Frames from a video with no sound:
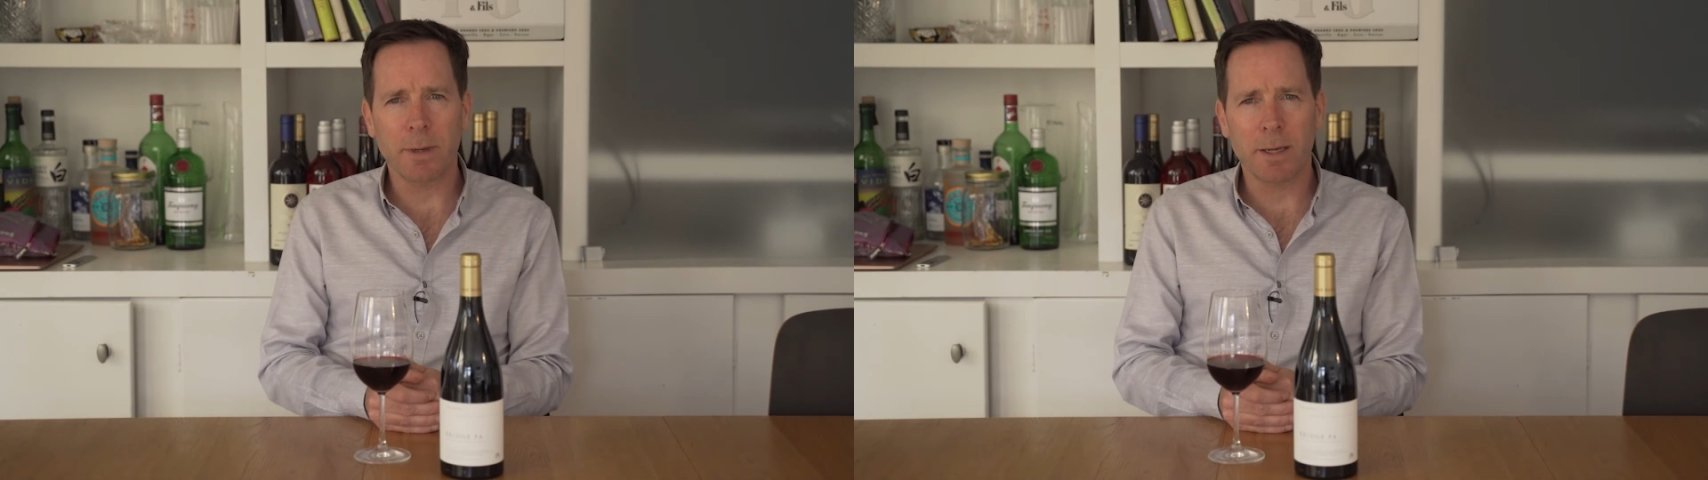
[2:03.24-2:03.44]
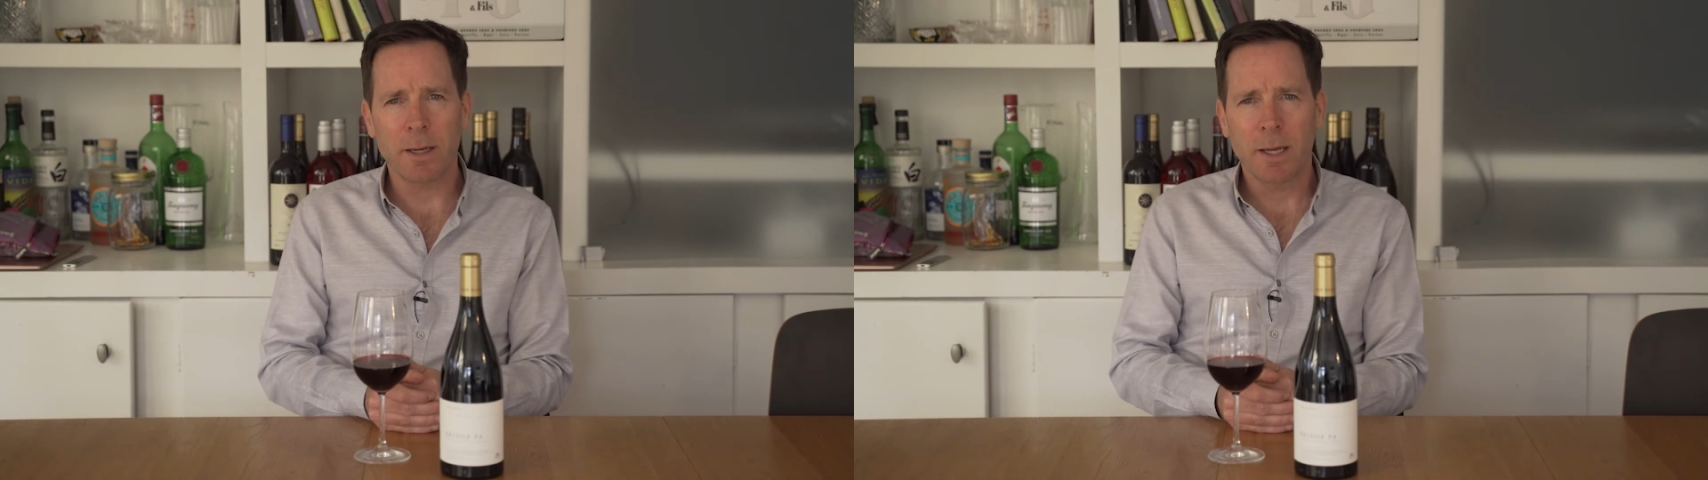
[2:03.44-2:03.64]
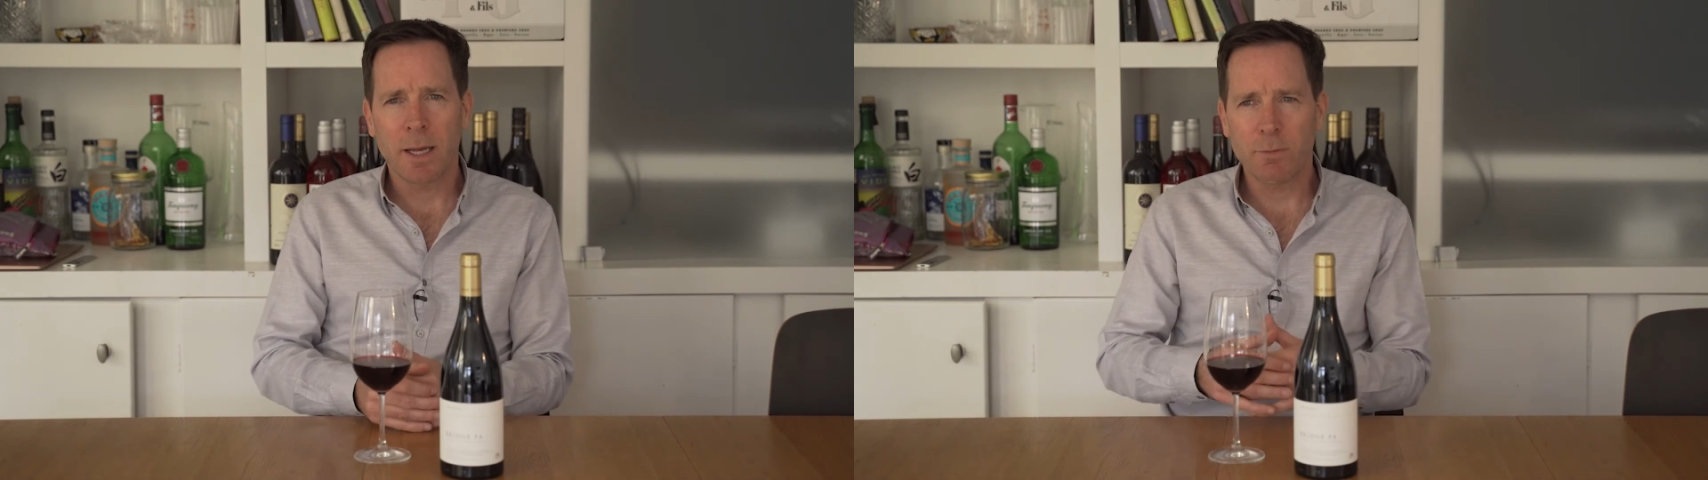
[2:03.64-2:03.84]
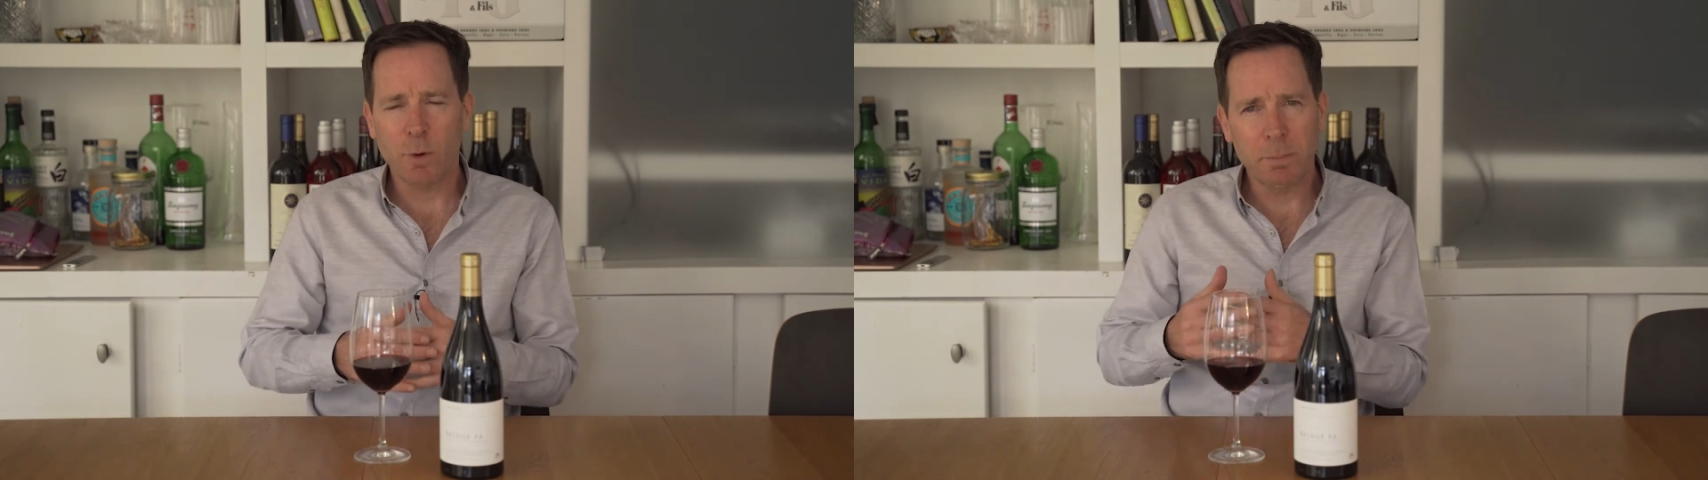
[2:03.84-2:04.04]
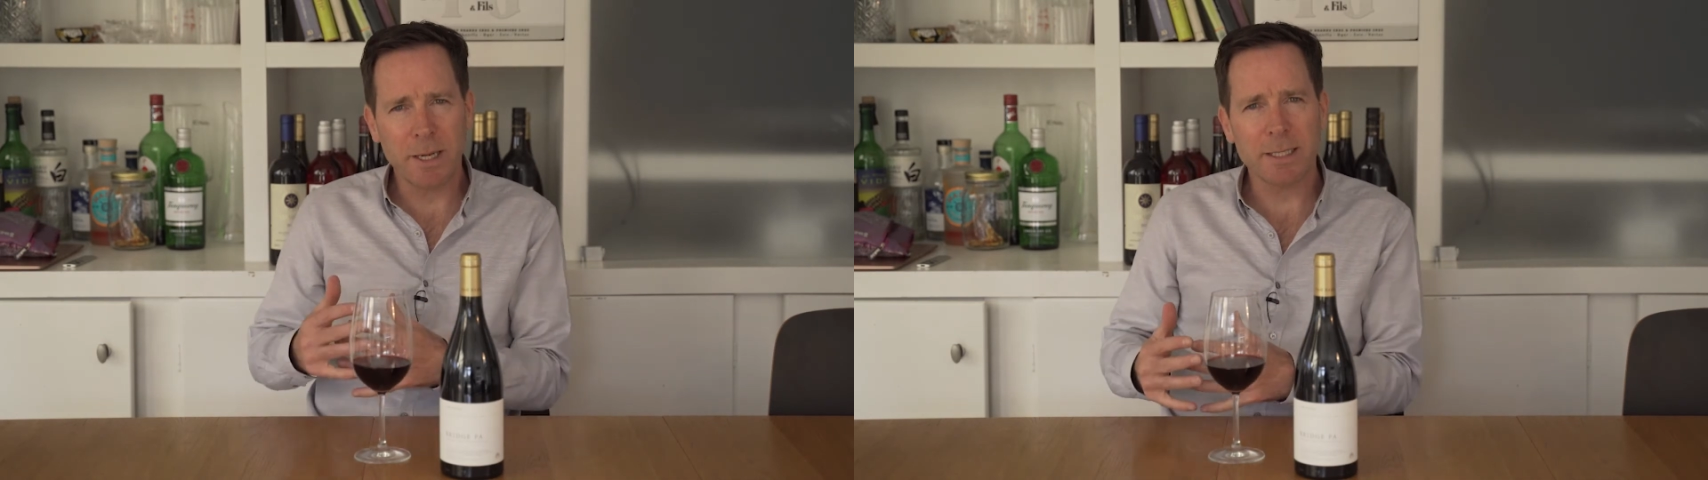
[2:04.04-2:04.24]
but if
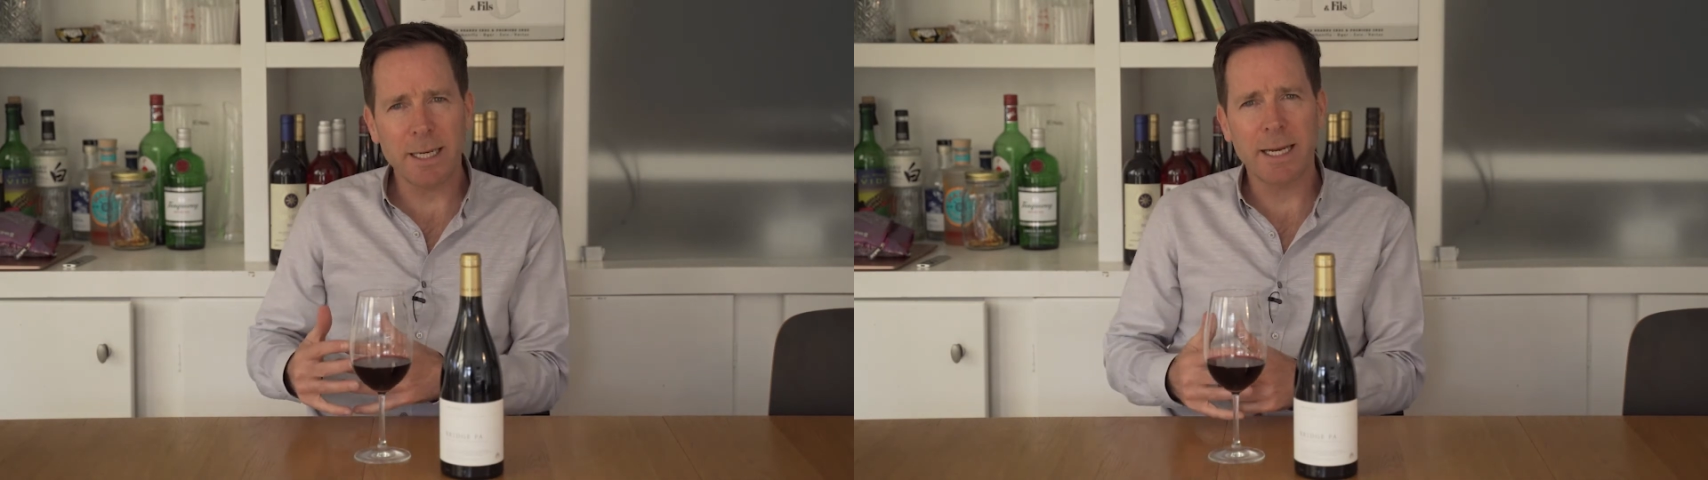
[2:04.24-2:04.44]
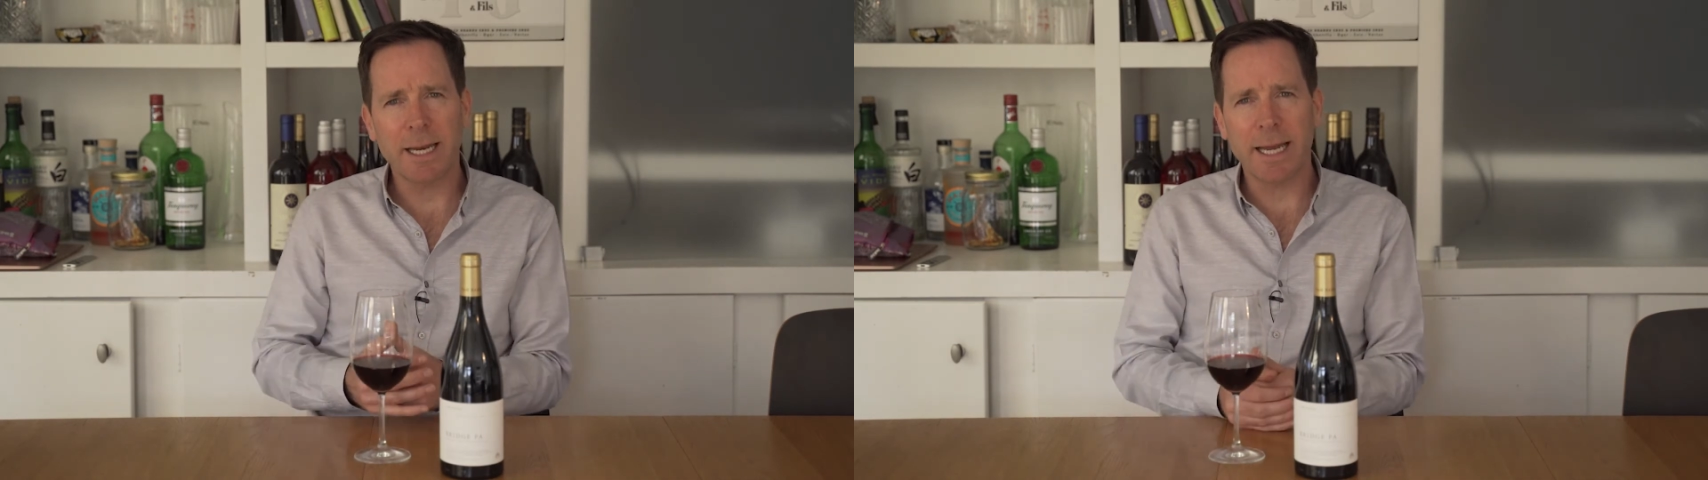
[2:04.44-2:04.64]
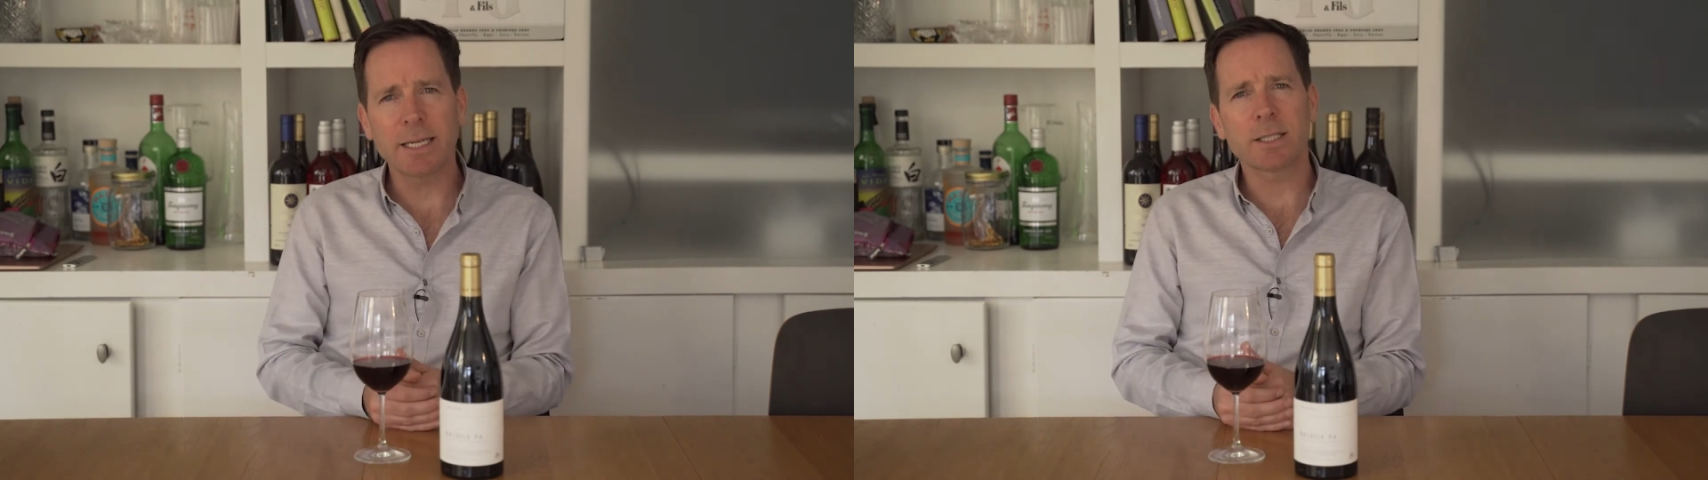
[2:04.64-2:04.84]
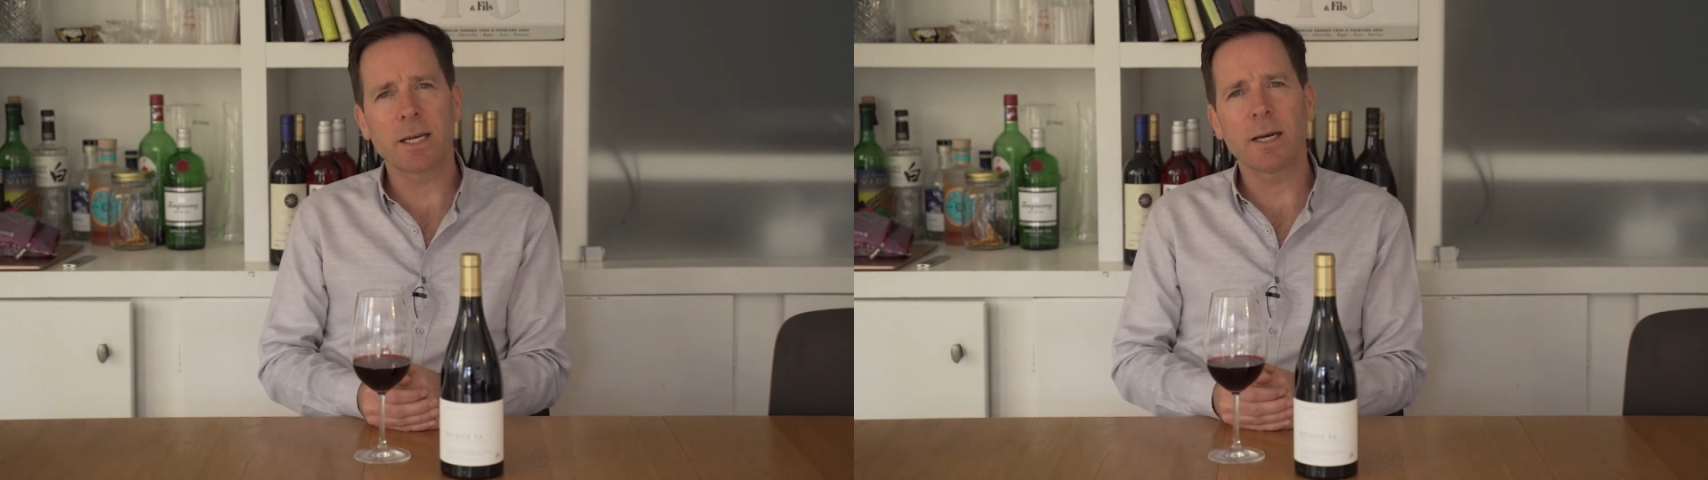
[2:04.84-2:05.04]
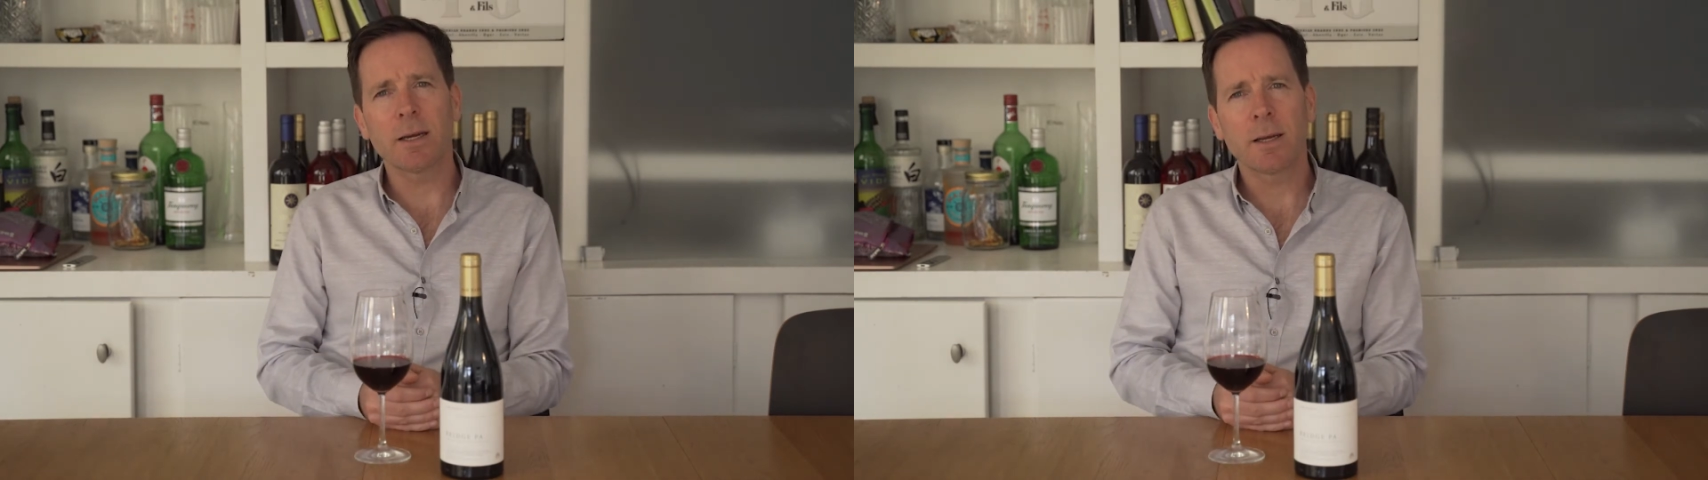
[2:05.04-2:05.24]
we'd picked any
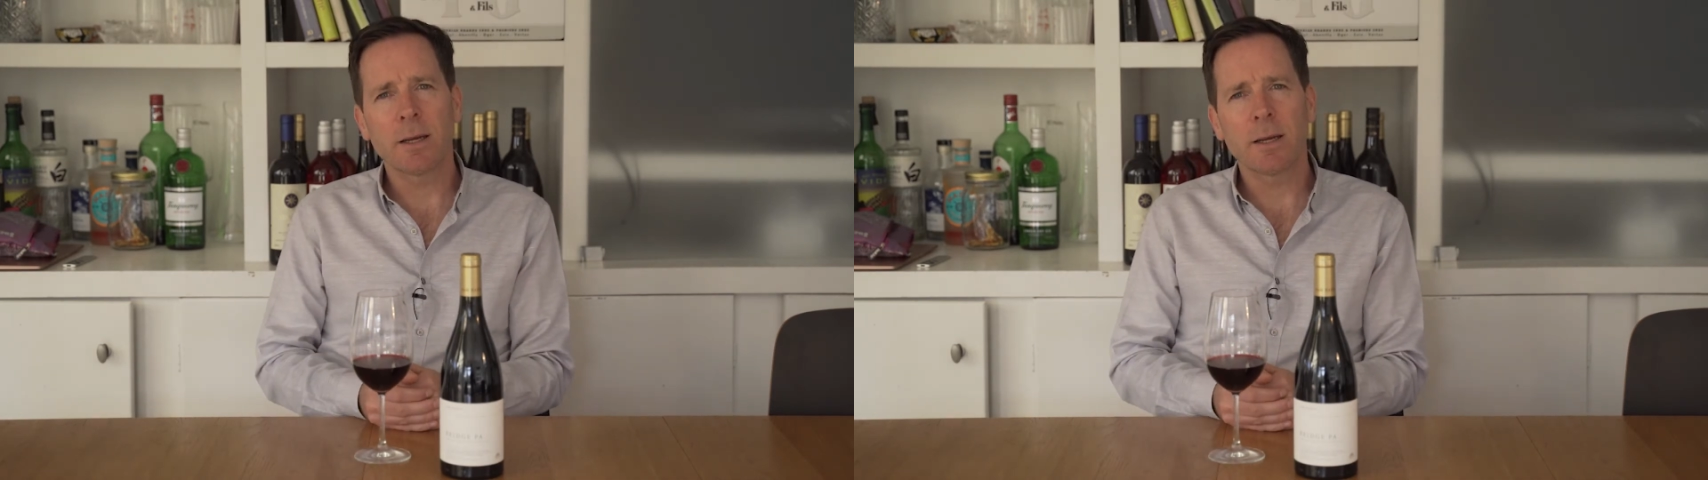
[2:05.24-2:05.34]
later,